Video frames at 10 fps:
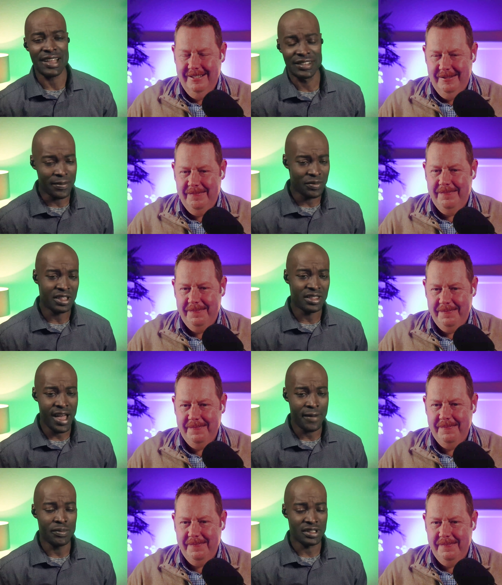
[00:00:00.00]
Speaker 1: something that
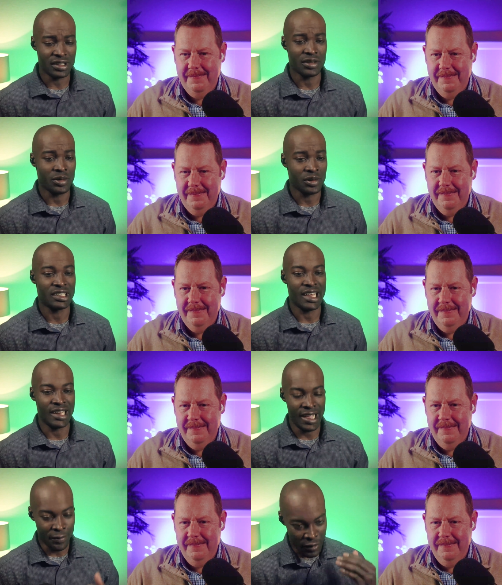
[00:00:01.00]
business owners can
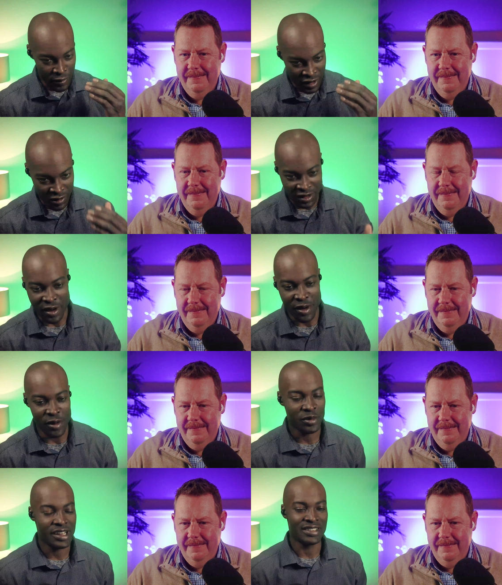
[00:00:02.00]
implement on their own.
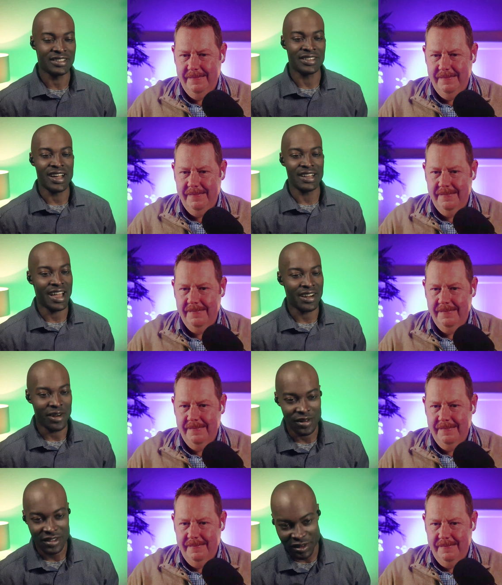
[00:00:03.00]
It's not that hard
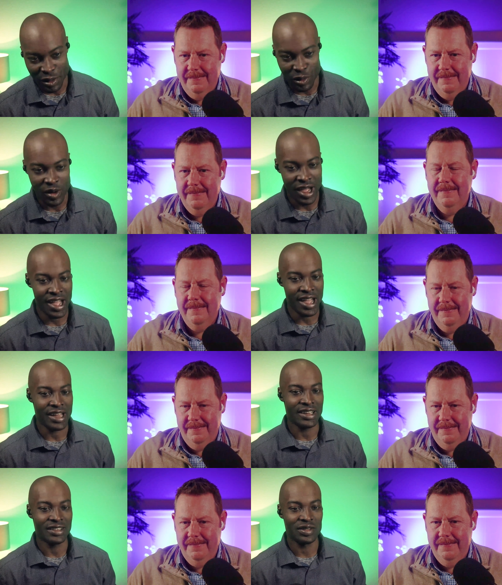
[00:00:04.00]
to do, and
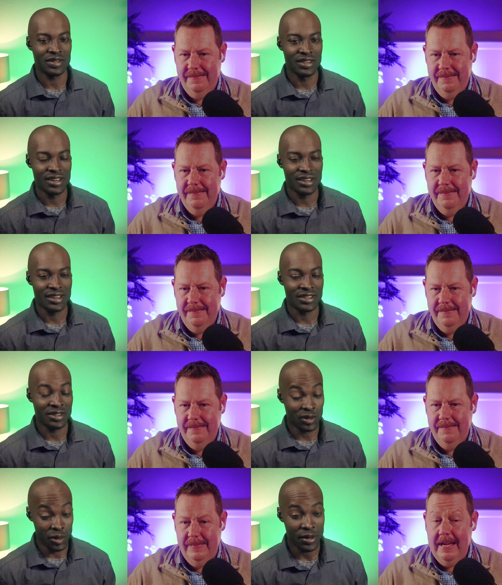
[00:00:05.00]
it's
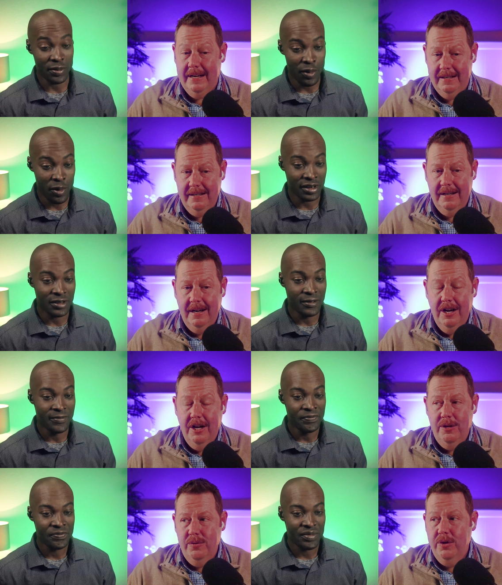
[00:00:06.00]
super
Speaker 2: yeah. important.
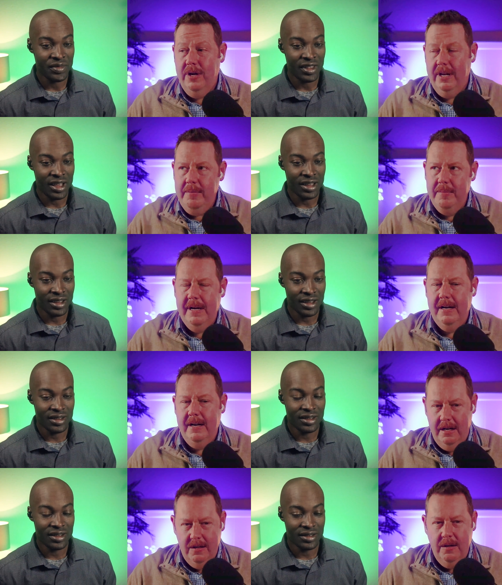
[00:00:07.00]
You can implement it on
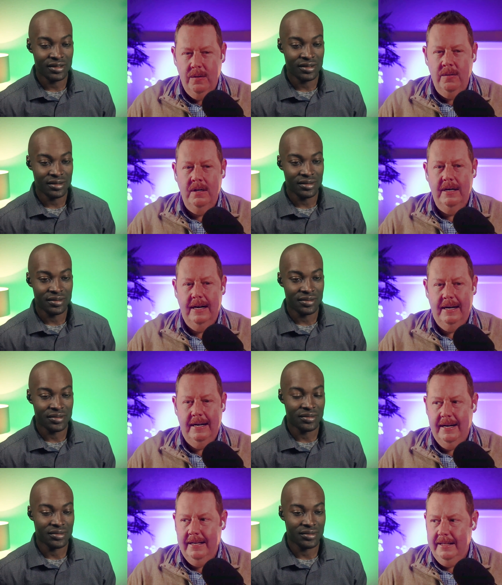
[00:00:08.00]
your own, uh,
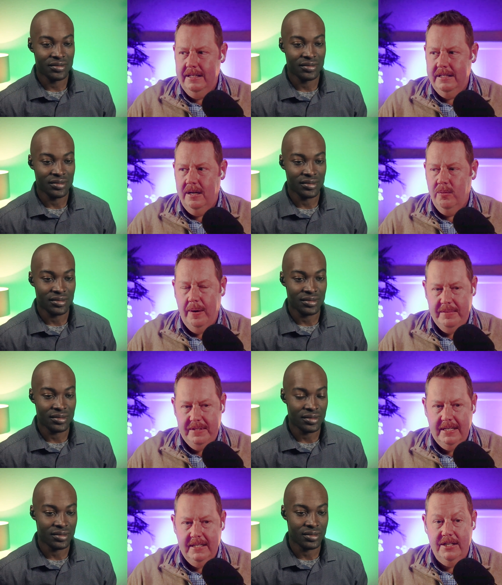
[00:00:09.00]
at least on
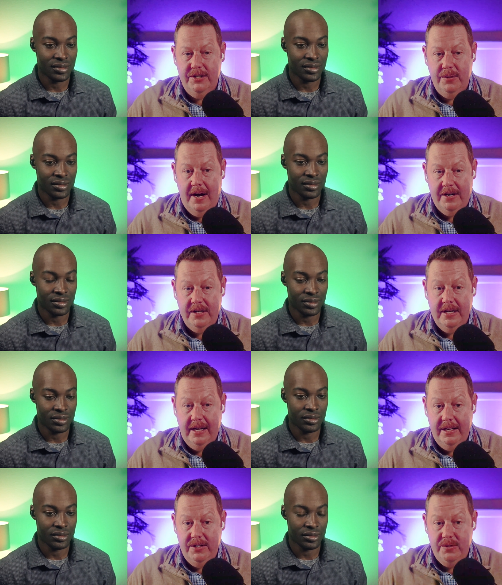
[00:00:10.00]
websites that you actually
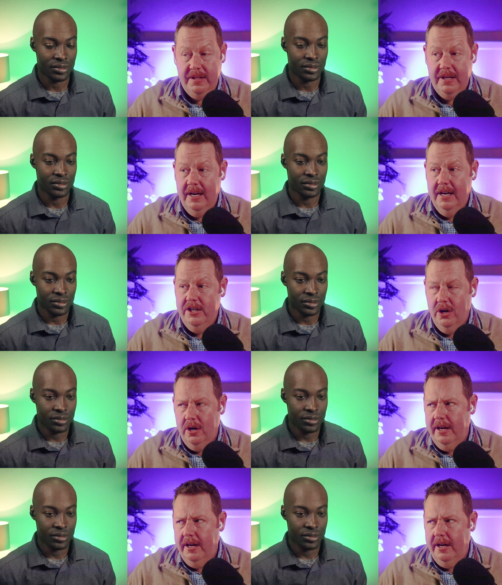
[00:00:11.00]
engage with. Turning it